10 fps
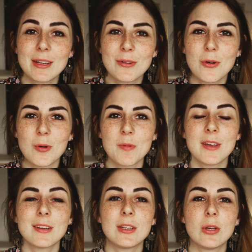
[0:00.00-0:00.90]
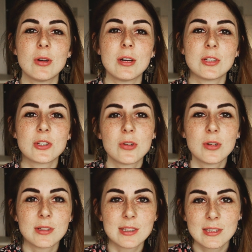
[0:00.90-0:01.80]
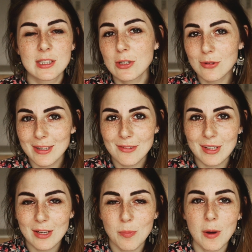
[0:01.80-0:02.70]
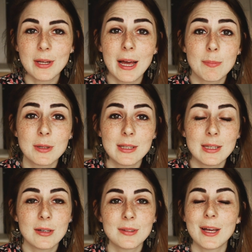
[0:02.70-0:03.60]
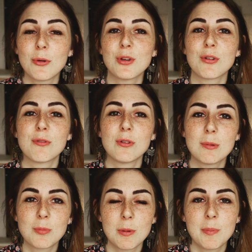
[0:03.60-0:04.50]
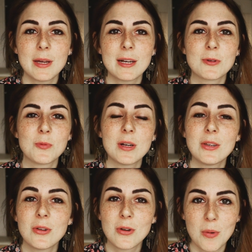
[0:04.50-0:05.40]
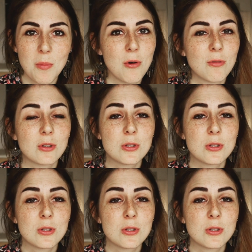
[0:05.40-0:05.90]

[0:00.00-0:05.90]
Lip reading: really do hope that you enjoyed this cute little video about Hyperdia. Now you're fully prepared when you come over